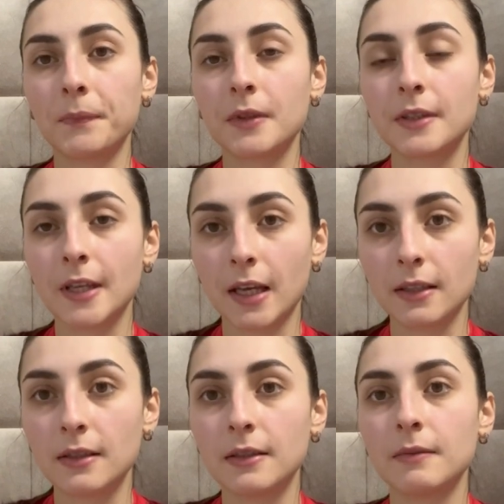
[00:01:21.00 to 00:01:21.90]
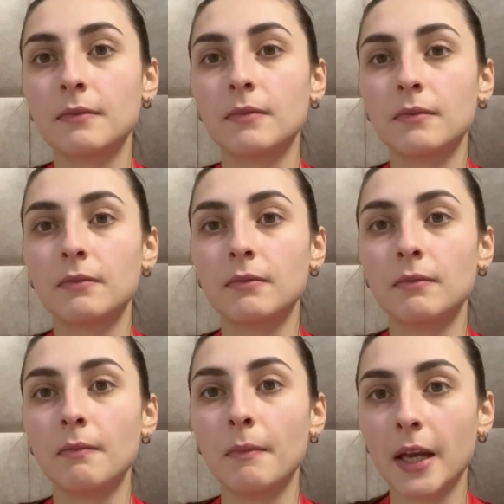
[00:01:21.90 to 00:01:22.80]
sent
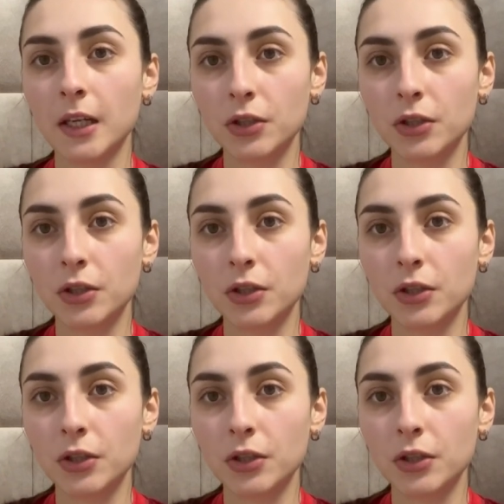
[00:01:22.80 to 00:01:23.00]
many